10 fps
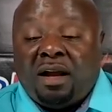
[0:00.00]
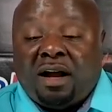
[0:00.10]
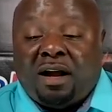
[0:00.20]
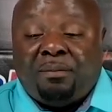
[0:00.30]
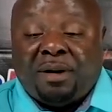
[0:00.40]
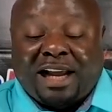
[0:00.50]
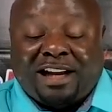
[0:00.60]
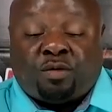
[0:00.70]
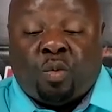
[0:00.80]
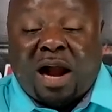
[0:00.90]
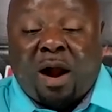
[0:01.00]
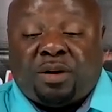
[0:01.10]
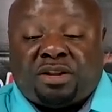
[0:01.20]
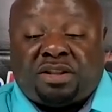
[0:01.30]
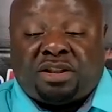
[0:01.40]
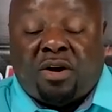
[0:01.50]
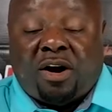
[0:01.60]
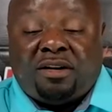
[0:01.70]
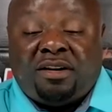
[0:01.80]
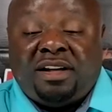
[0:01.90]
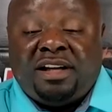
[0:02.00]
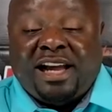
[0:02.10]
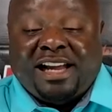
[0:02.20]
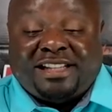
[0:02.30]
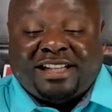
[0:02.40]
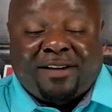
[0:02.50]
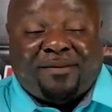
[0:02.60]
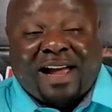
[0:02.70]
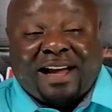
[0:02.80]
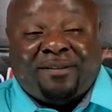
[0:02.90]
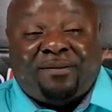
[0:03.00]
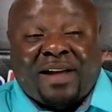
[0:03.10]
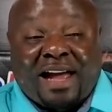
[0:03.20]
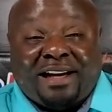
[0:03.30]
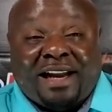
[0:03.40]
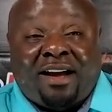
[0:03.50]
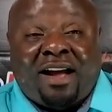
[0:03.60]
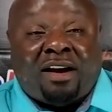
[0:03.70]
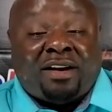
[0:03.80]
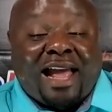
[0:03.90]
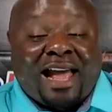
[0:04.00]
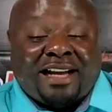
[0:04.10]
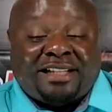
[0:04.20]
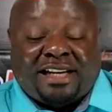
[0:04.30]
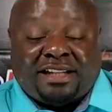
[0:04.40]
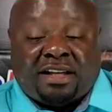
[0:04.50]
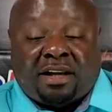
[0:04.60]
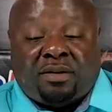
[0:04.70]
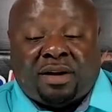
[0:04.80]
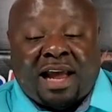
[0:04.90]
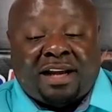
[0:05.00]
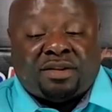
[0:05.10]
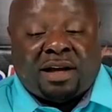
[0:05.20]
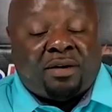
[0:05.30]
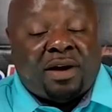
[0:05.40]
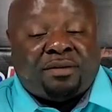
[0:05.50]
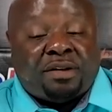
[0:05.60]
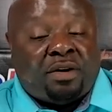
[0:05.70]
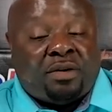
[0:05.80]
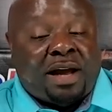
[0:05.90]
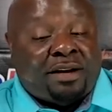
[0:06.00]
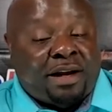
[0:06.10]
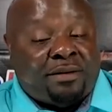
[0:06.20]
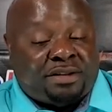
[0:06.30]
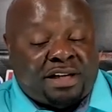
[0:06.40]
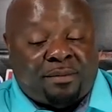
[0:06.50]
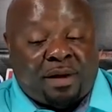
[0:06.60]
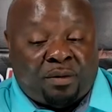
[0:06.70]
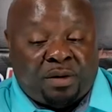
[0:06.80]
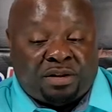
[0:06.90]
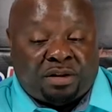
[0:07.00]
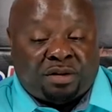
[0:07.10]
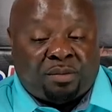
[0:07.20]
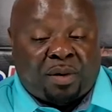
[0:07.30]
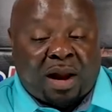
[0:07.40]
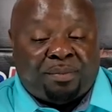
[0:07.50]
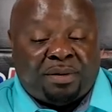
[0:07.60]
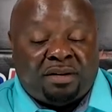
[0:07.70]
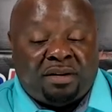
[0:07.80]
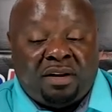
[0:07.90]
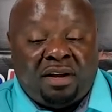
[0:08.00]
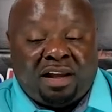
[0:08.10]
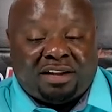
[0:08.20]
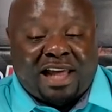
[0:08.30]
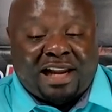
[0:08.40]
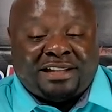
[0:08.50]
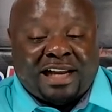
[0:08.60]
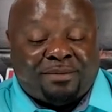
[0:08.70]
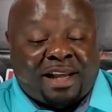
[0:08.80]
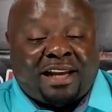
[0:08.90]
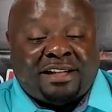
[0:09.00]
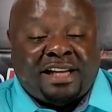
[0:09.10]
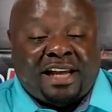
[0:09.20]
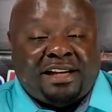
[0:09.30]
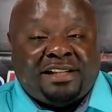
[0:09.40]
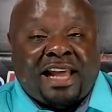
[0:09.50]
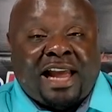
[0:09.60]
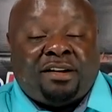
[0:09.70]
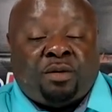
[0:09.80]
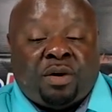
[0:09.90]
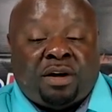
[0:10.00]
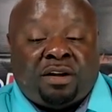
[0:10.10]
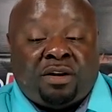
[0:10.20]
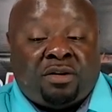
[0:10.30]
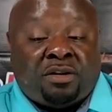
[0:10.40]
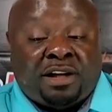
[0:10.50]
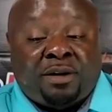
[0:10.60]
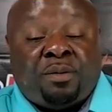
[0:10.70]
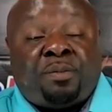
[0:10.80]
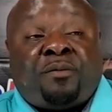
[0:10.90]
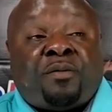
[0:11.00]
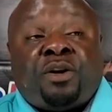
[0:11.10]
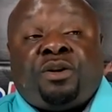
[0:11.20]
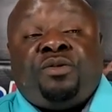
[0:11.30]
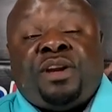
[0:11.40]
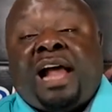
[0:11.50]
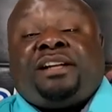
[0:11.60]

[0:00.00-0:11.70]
Uh, but that's where I would start and see if I can find out how to access that online so I don't have to go down there every time I research a property. A lot of times they can tell you exactly where to go because they prefer you not